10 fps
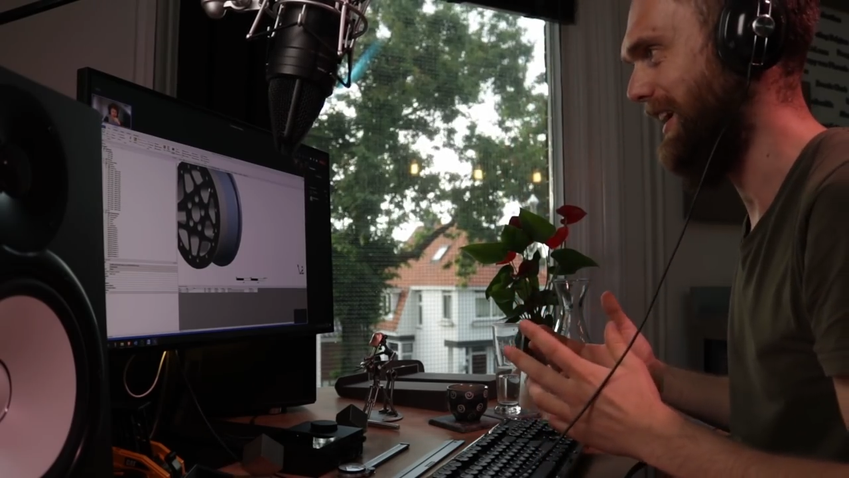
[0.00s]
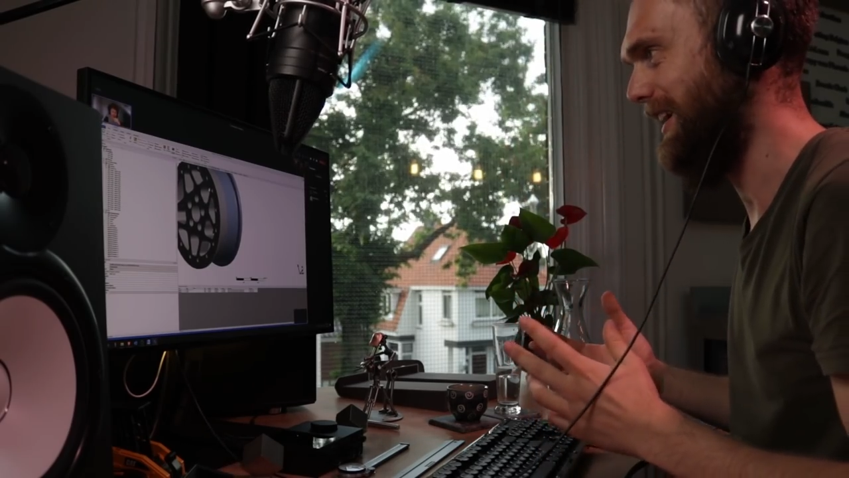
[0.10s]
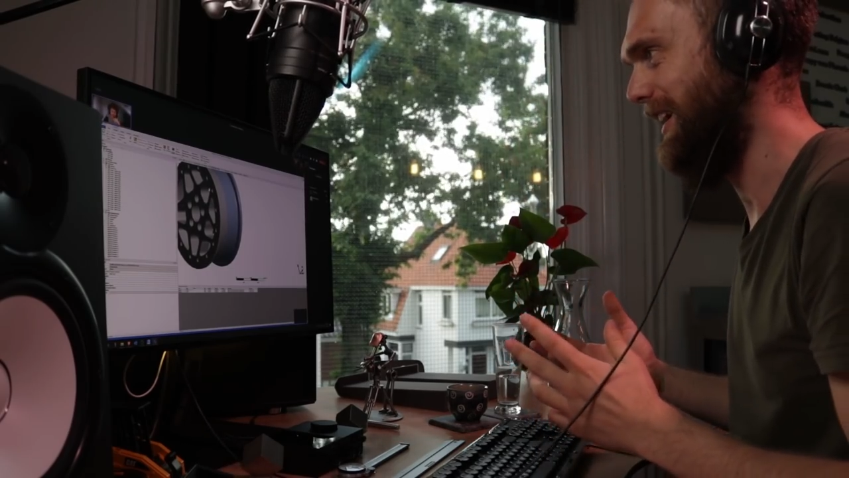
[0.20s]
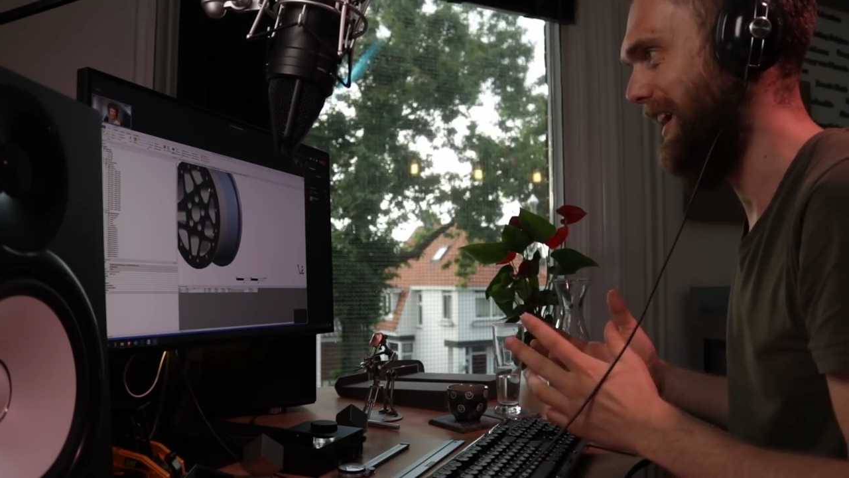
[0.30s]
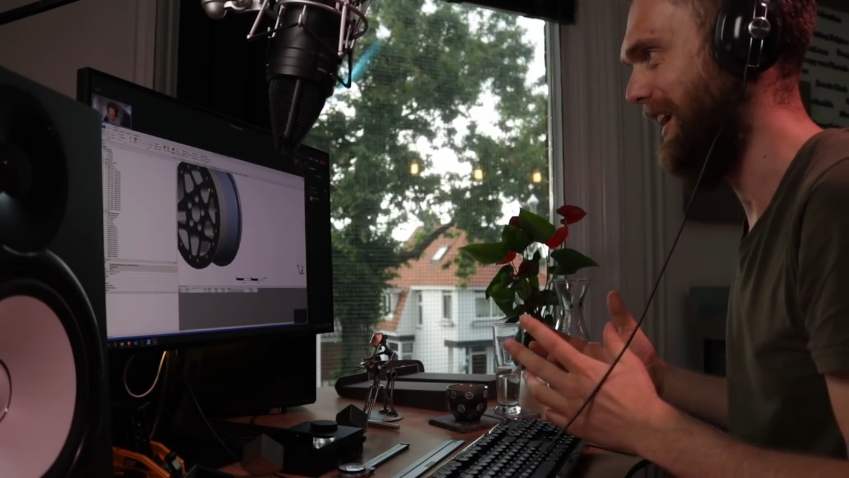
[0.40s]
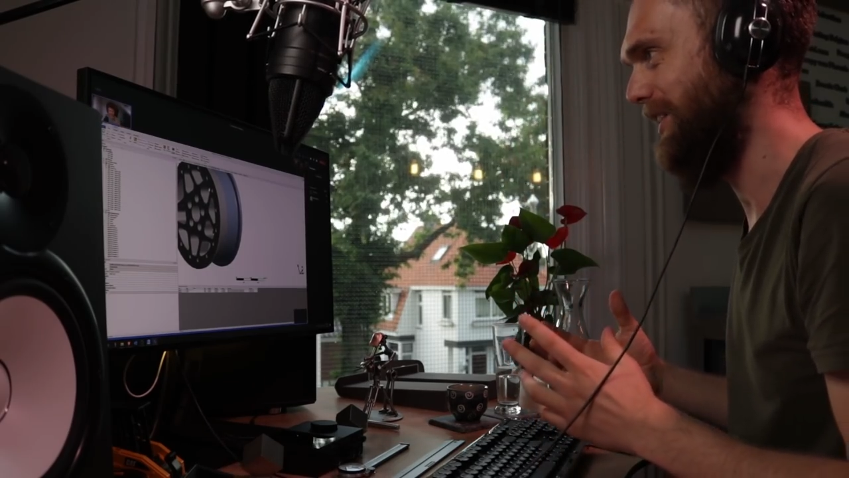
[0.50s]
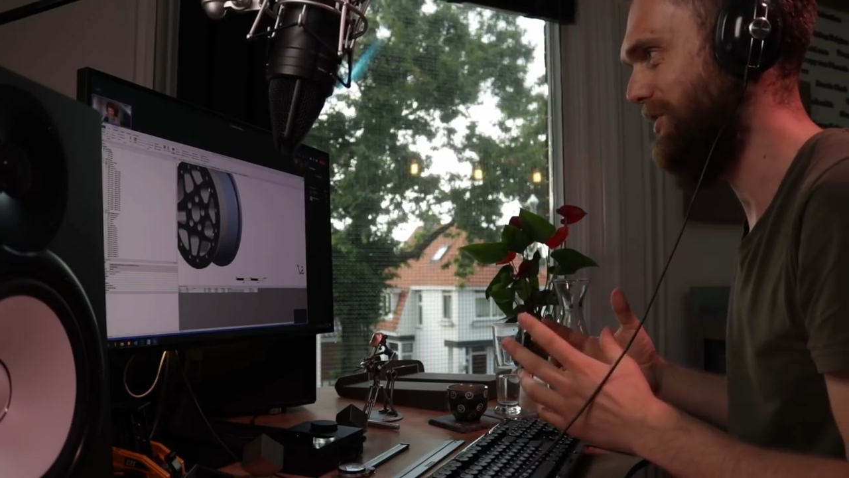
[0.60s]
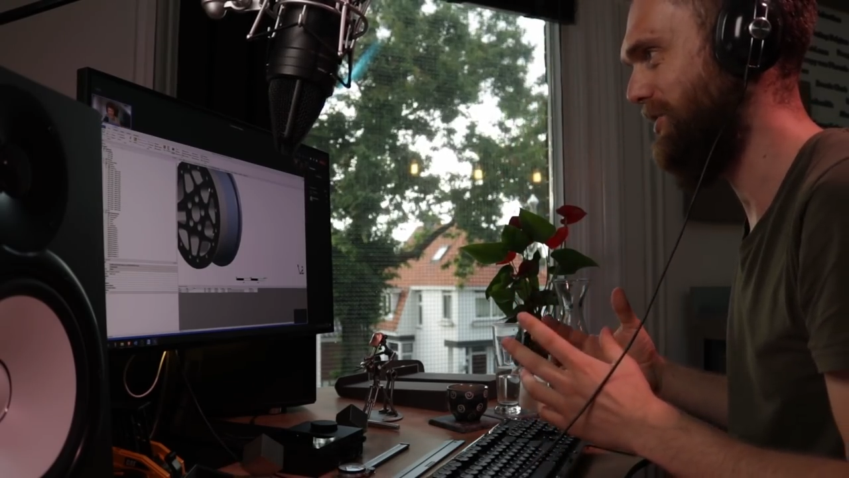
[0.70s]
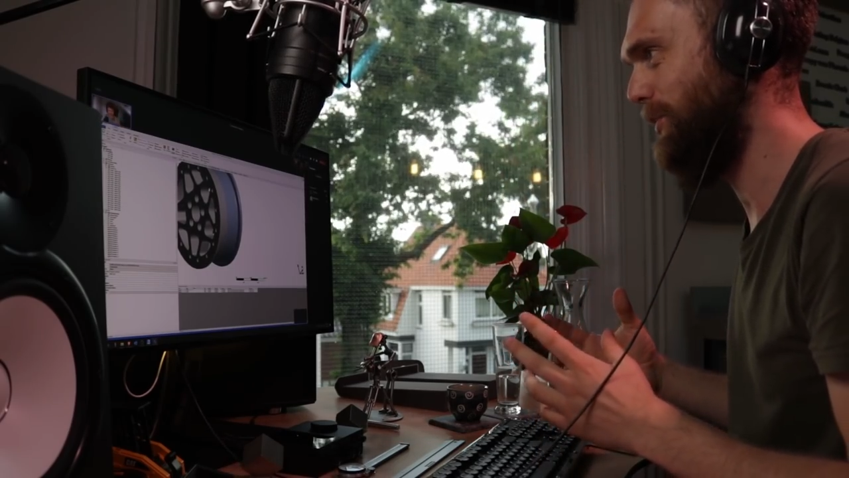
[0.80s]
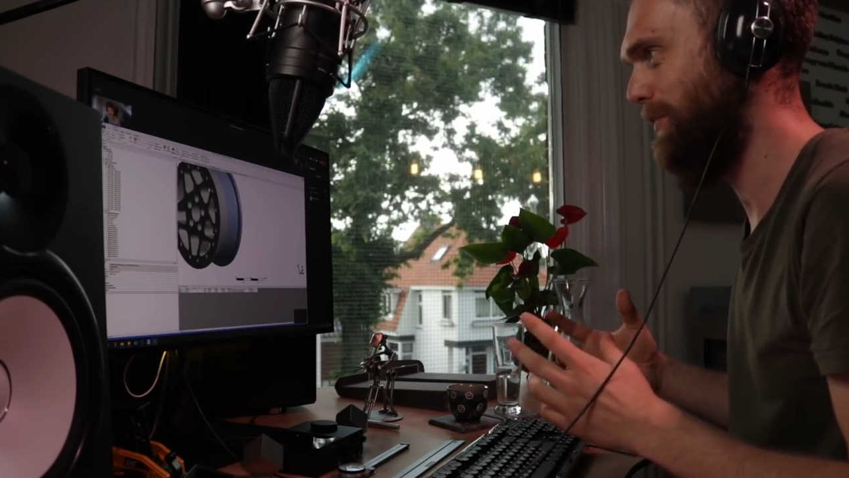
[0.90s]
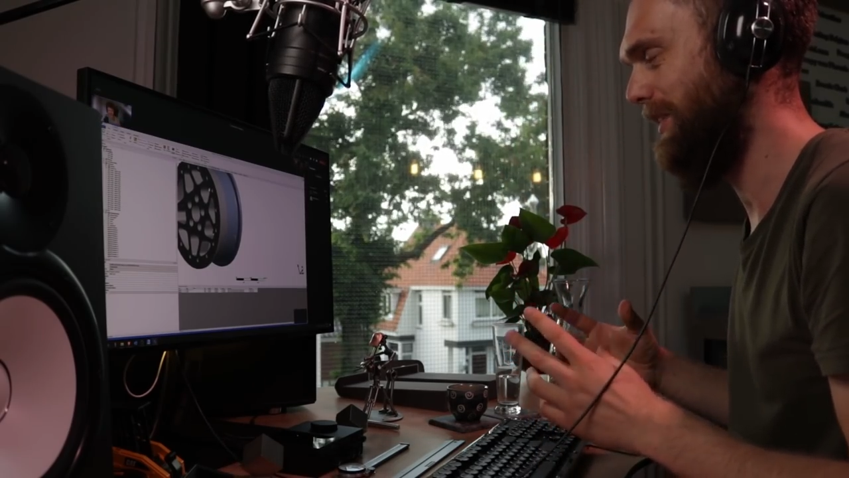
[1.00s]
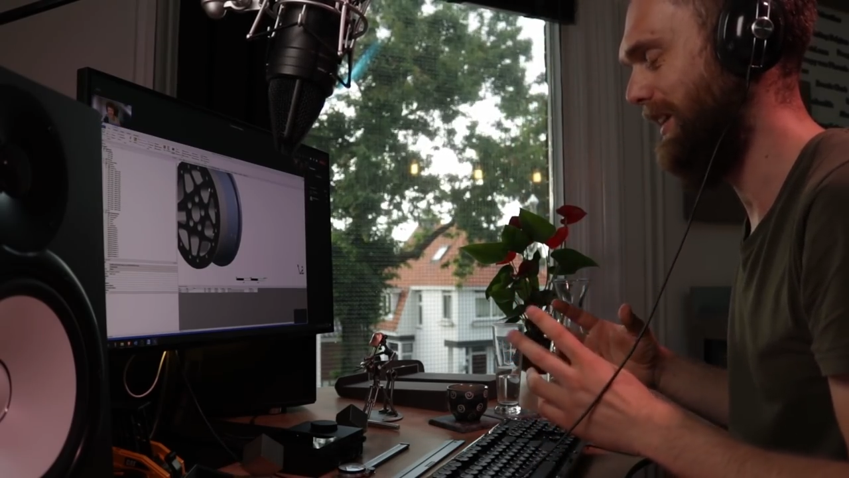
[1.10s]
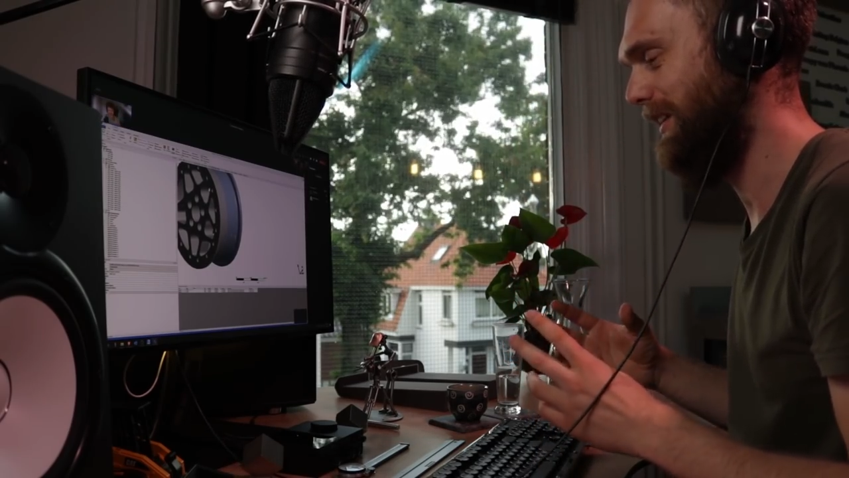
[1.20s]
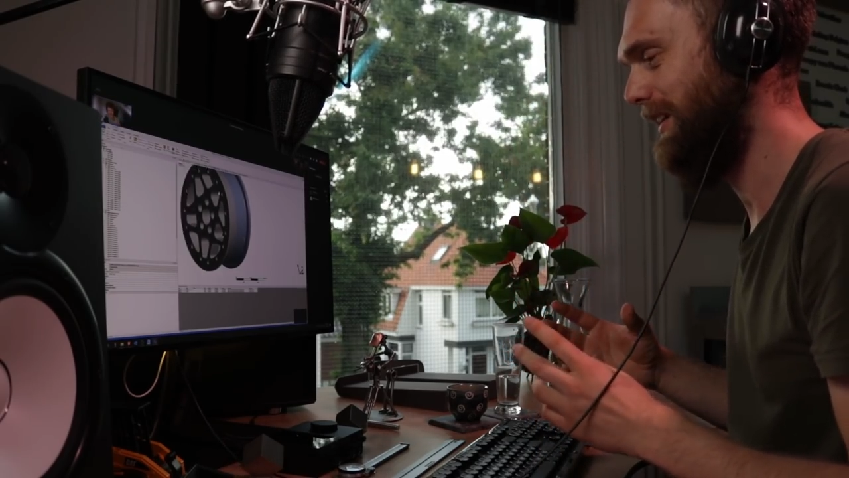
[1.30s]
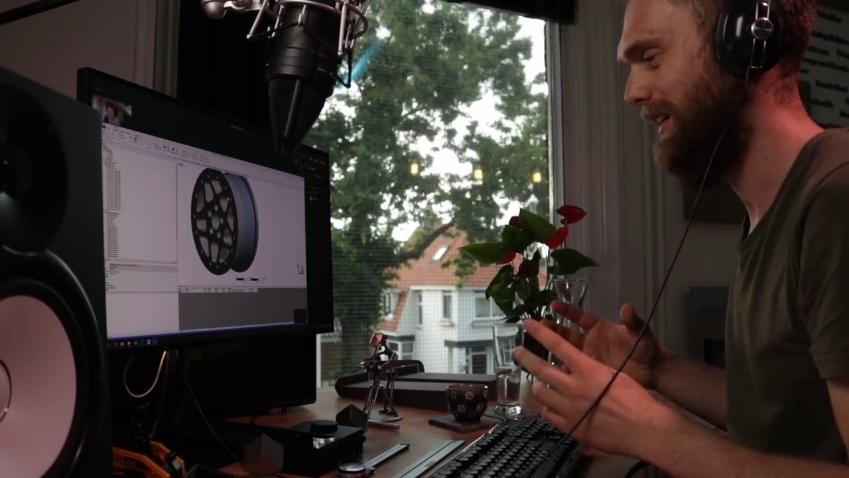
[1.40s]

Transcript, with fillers: I, uh, I assumed that